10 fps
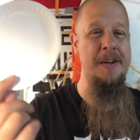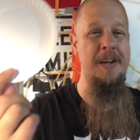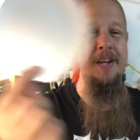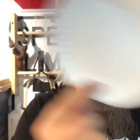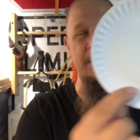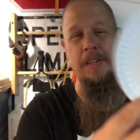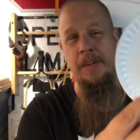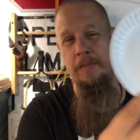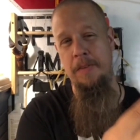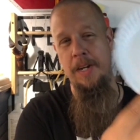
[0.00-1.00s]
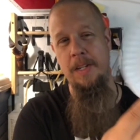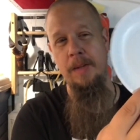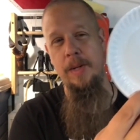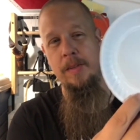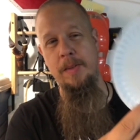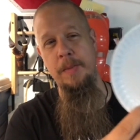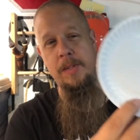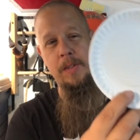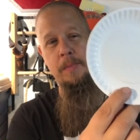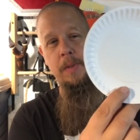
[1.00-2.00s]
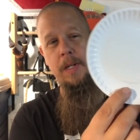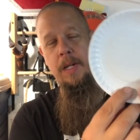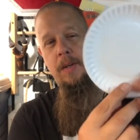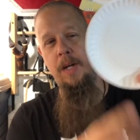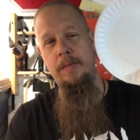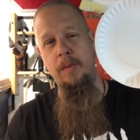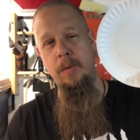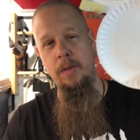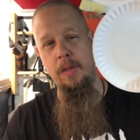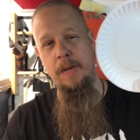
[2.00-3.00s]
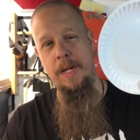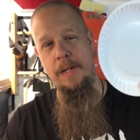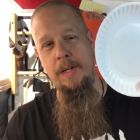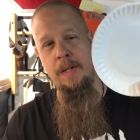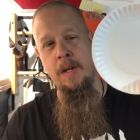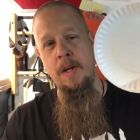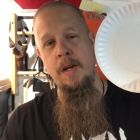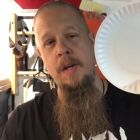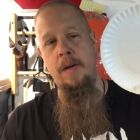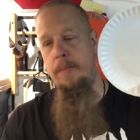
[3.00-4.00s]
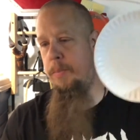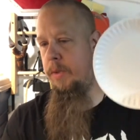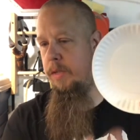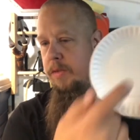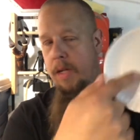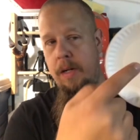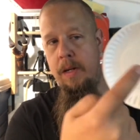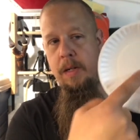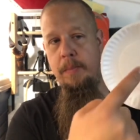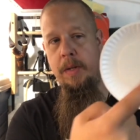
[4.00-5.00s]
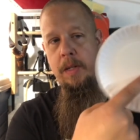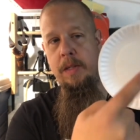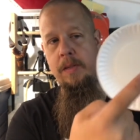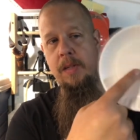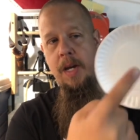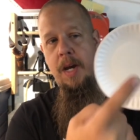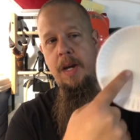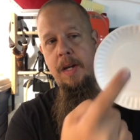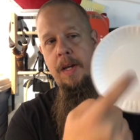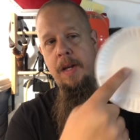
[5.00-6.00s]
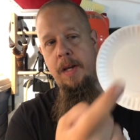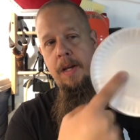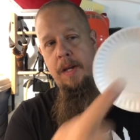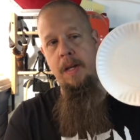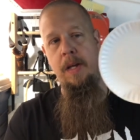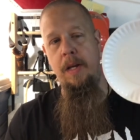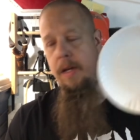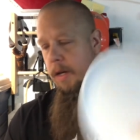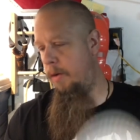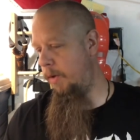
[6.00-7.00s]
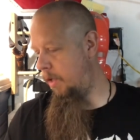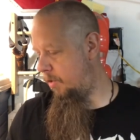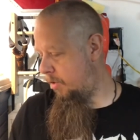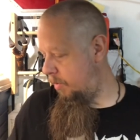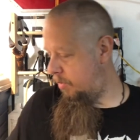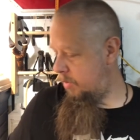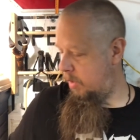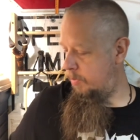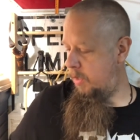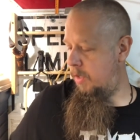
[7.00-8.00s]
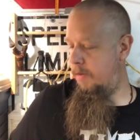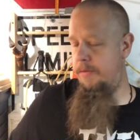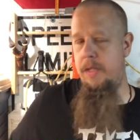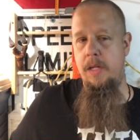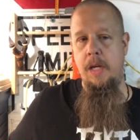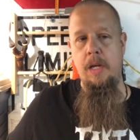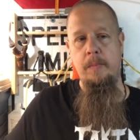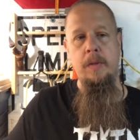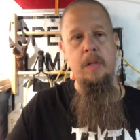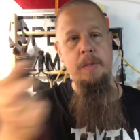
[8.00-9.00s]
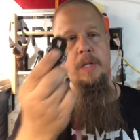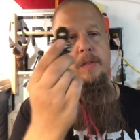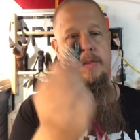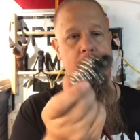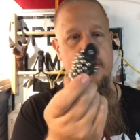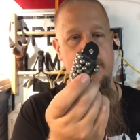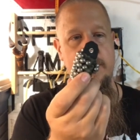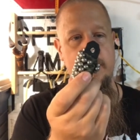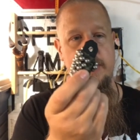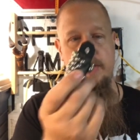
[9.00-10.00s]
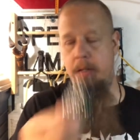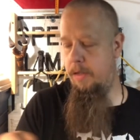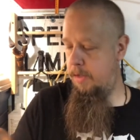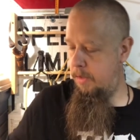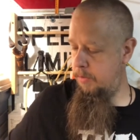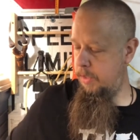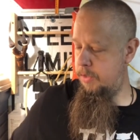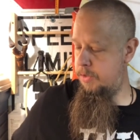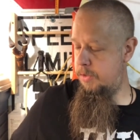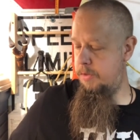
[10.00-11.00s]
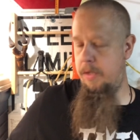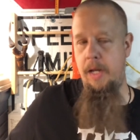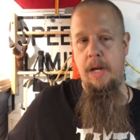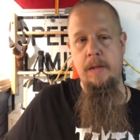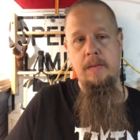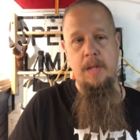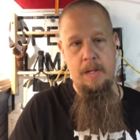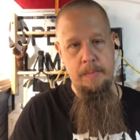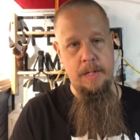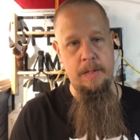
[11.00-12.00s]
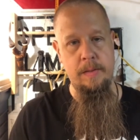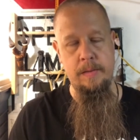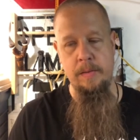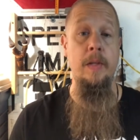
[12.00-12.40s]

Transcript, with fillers: I guess I could find other ways to measure it, but I don't have a ruler right here. I'm gonna put a sticker in the middle of this guy and we're gonna shoot some of the eight millimeter steel and we're gonna shoot at 10 meters.